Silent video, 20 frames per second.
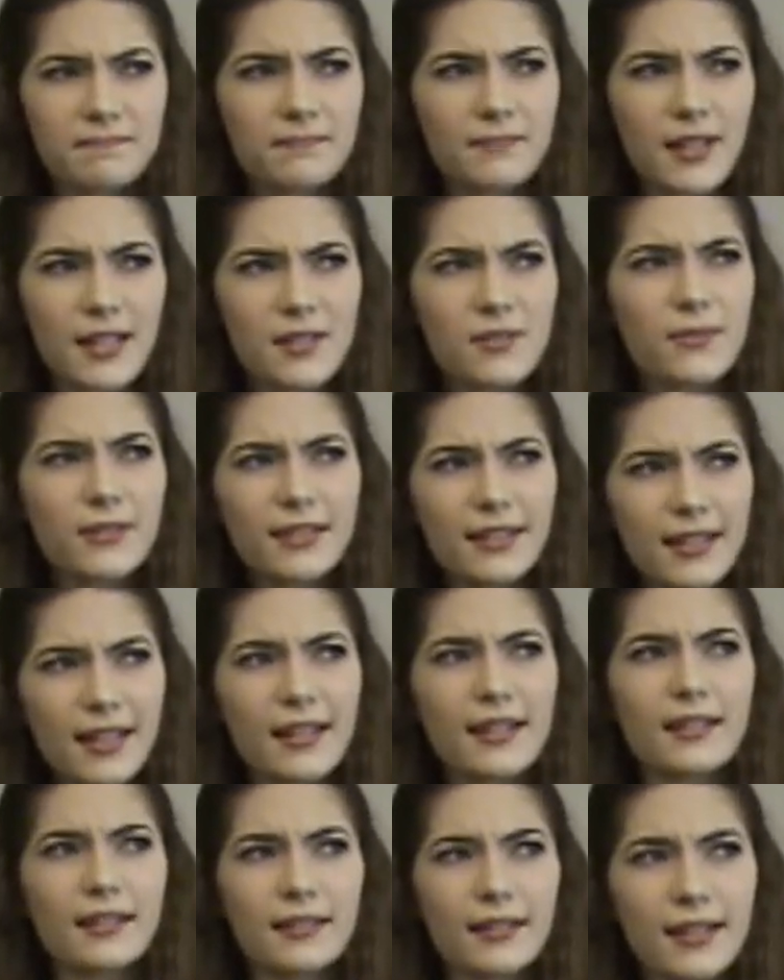it's really
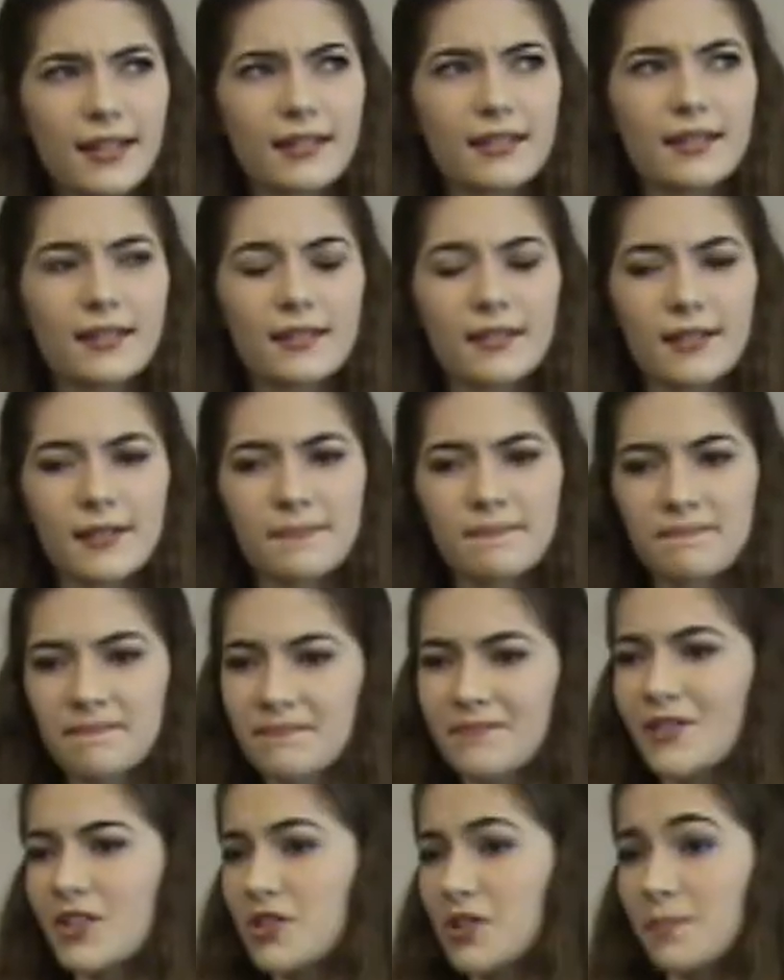getting late and
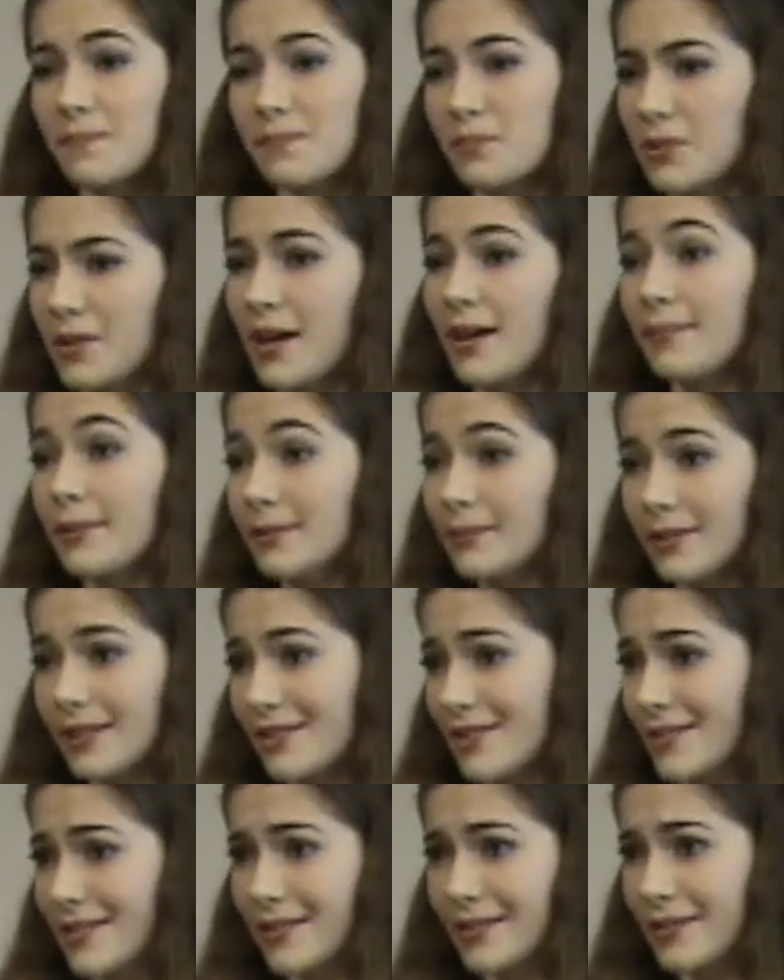you should probably
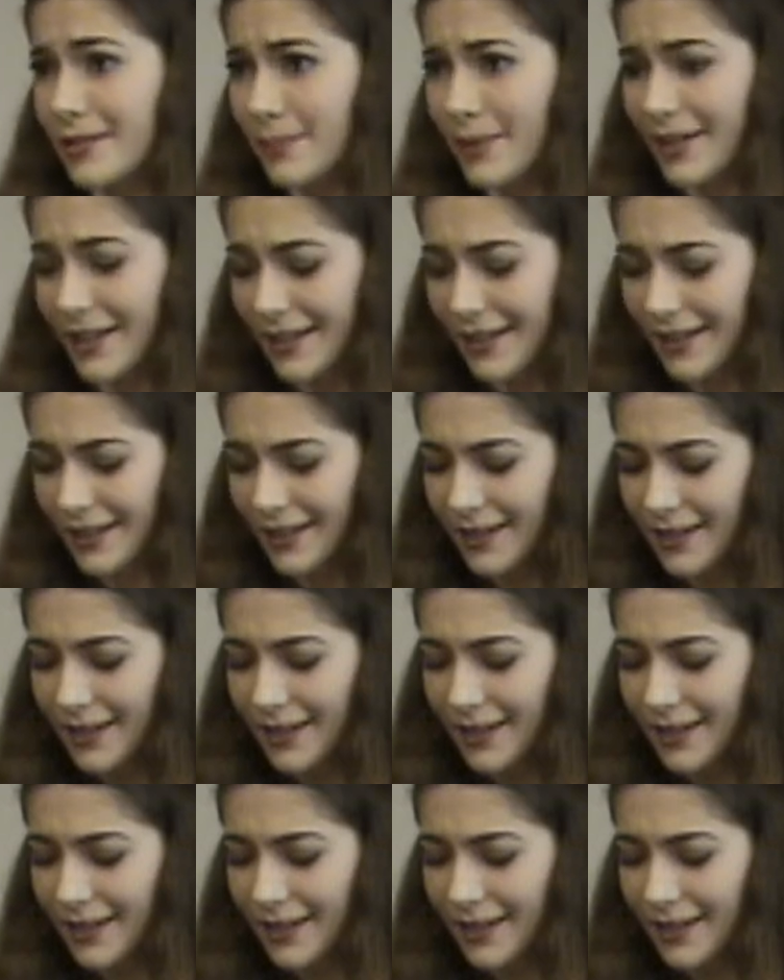just go to bed.